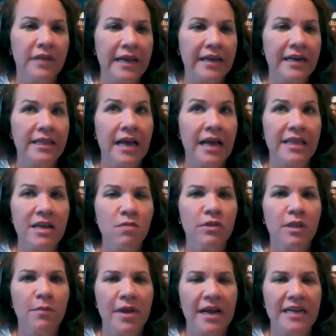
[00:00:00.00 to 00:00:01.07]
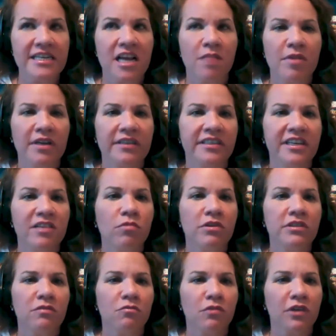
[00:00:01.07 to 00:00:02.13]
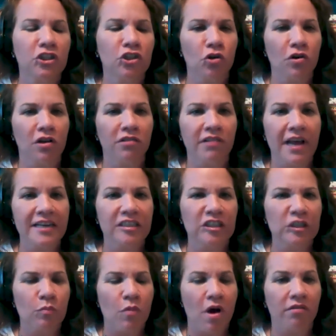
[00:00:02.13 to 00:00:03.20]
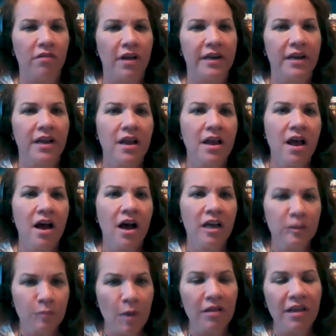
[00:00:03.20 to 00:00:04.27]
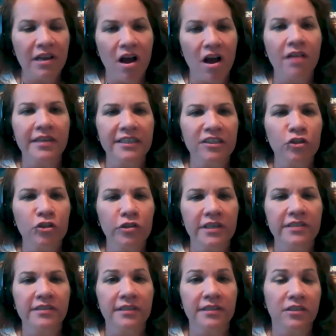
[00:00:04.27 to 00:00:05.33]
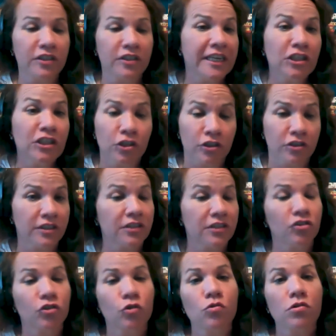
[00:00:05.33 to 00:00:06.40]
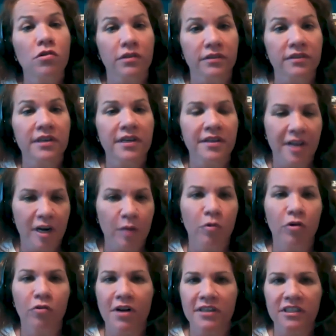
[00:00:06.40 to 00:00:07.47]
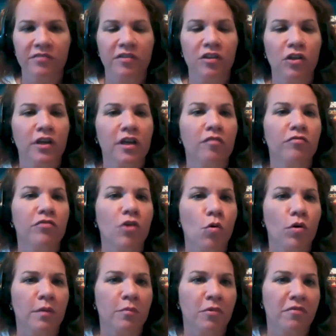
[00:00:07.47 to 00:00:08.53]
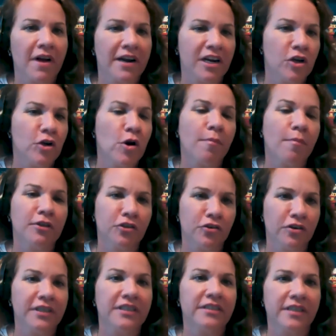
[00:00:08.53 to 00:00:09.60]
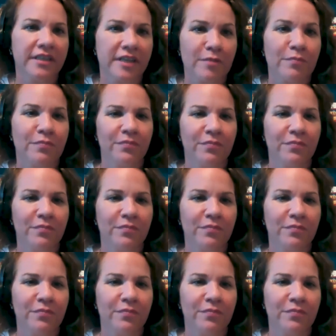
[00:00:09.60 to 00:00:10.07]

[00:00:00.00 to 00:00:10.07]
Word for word: And I, I think what the pandemic did was it really shone a light and spotlight, a spotlight on these students and their teachers and their schools that are progressive and looking forward and providing new opportunities to them.